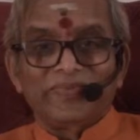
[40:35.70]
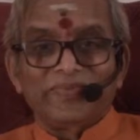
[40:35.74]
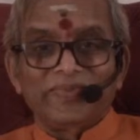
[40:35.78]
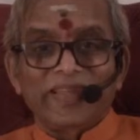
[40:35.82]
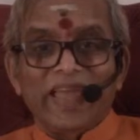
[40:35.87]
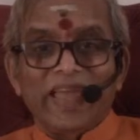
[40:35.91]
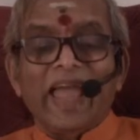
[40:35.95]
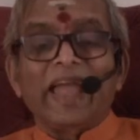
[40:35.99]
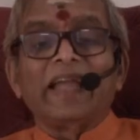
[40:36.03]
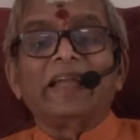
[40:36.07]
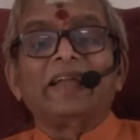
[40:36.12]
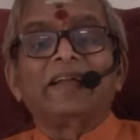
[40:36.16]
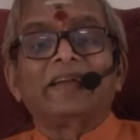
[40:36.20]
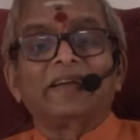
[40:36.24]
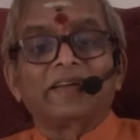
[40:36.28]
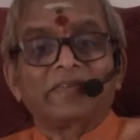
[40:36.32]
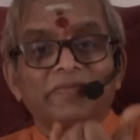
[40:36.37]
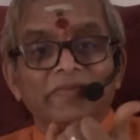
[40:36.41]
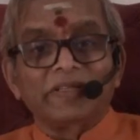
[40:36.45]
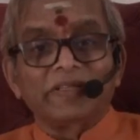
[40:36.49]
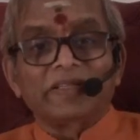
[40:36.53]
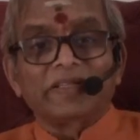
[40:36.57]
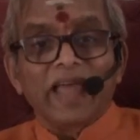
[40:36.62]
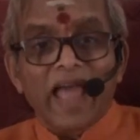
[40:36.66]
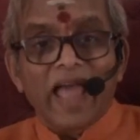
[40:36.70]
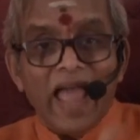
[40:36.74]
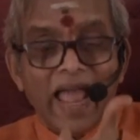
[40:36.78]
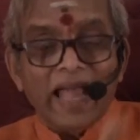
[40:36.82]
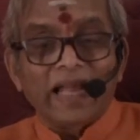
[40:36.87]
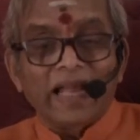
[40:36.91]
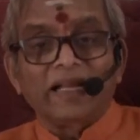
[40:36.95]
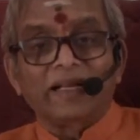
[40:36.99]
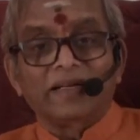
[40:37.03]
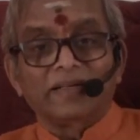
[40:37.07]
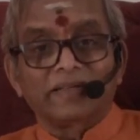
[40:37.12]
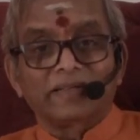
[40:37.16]
Anger with
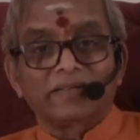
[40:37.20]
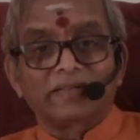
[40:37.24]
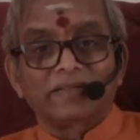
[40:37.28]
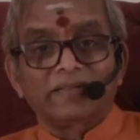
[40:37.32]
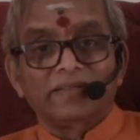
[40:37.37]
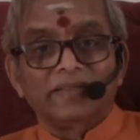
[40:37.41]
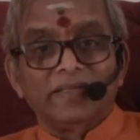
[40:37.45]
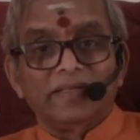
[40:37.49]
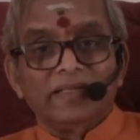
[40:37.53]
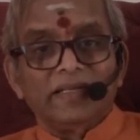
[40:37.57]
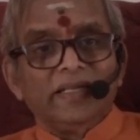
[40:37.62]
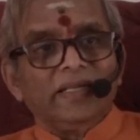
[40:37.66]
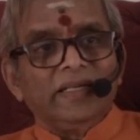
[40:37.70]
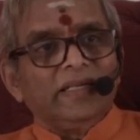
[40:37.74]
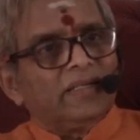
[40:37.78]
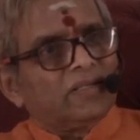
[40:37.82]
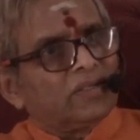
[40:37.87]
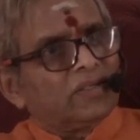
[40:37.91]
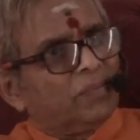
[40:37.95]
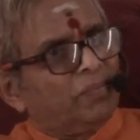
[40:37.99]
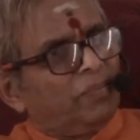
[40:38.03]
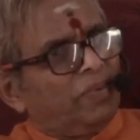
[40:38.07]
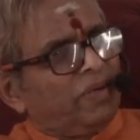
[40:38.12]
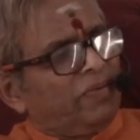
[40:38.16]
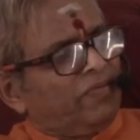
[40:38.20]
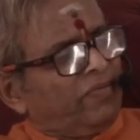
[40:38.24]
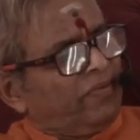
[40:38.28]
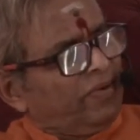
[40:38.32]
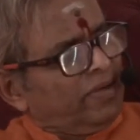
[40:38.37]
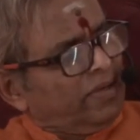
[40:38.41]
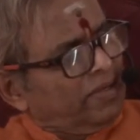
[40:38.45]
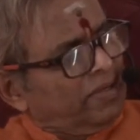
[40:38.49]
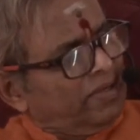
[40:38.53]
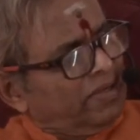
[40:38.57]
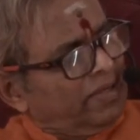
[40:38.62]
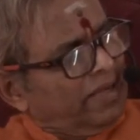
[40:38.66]
anger. So
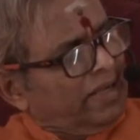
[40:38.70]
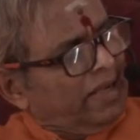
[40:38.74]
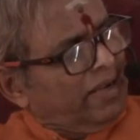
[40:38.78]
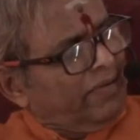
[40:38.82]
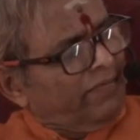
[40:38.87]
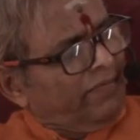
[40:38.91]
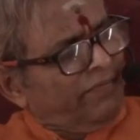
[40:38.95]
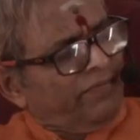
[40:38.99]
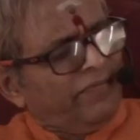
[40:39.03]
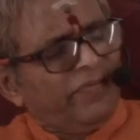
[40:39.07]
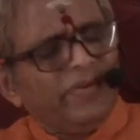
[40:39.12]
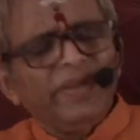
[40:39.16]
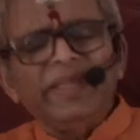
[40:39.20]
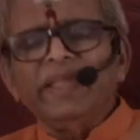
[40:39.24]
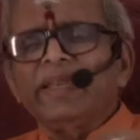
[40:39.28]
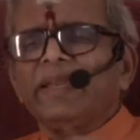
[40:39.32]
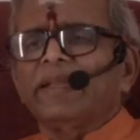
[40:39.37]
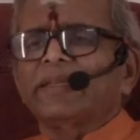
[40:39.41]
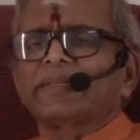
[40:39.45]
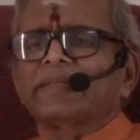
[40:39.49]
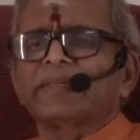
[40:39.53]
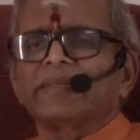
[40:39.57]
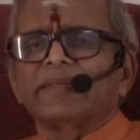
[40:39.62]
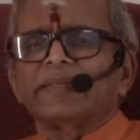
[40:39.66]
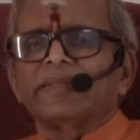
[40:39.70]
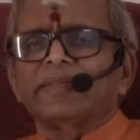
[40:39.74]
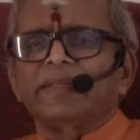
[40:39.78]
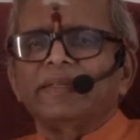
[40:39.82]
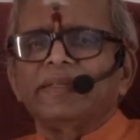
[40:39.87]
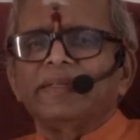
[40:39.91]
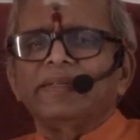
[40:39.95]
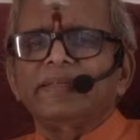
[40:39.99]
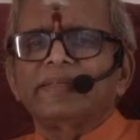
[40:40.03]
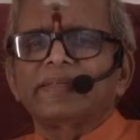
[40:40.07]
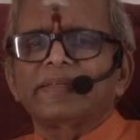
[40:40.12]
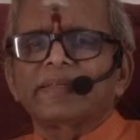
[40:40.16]
between every rasa, there
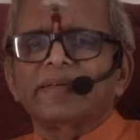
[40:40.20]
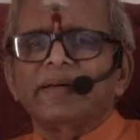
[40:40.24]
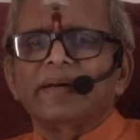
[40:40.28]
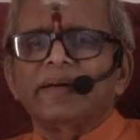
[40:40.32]
is